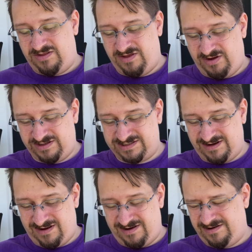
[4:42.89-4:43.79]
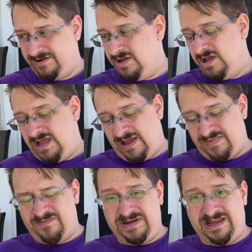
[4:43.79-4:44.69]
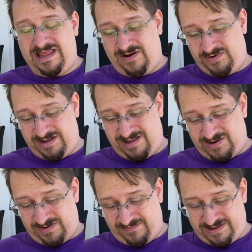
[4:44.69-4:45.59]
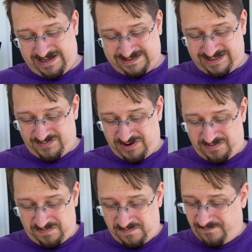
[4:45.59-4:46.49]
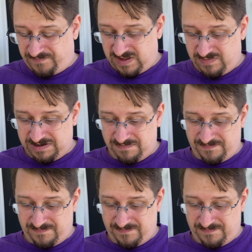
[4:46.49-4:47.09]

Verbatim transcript: Thanks, God. I bet beating that would unlock whatever the heck's in the middle. But...